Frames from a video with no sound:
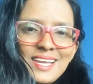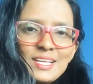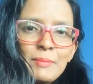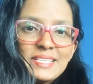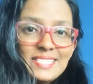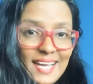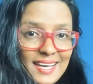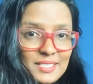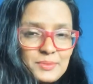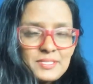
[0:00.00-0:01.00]
My
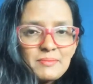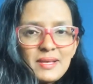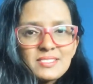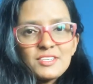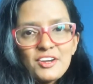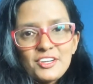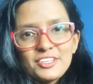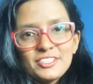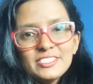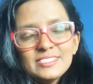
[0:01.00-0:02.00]
dad, who's the master
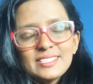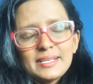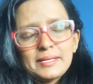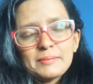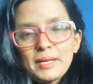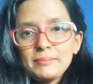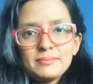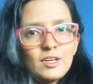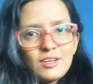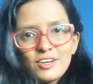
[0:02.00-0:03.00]
gardener, I'm
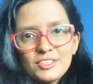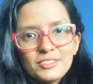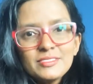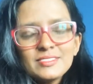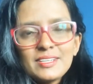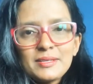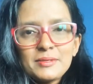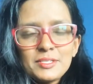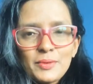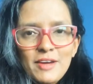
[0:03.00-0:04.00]
not a gardener, I
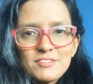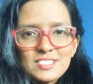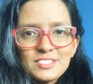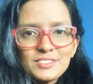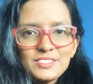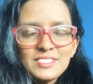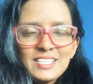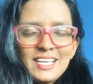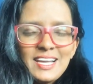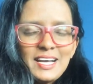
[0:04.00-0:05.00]
don't have the skills,
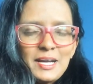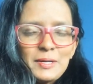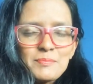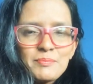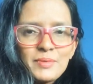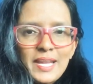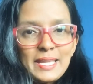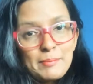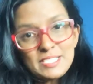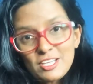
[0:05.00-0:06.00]
but I
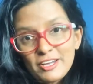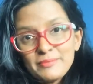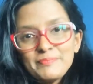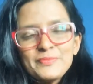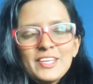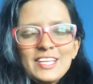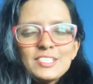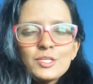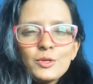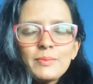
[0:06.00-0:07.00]
can be taught.
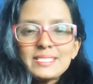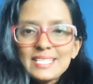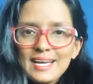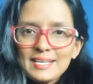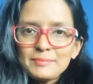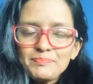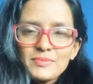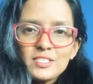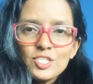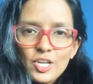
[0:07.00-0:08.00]
So my dad
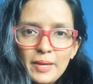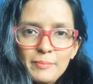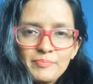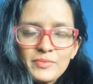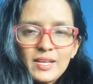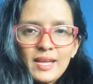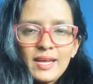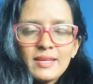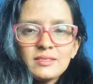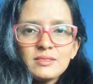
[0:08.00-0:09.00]
took him
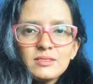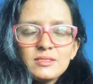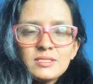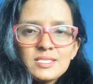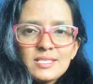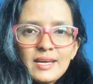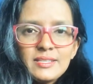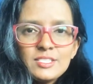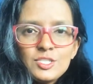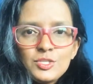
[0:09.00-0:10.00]
and
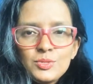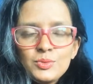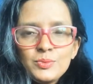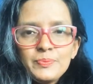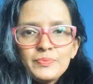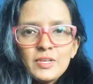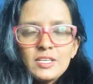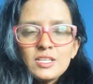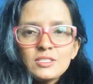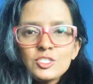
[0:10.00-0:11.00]
decided to
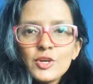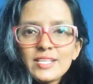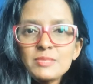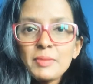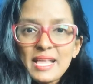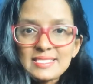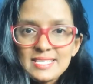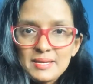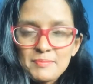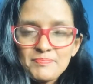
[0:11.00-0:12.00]
transplant
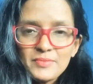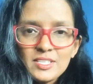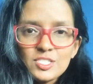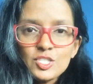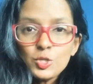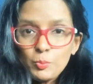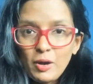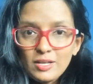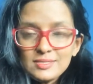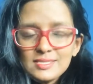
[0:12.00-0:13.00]
him into two
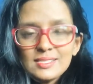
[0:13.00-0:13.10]
pots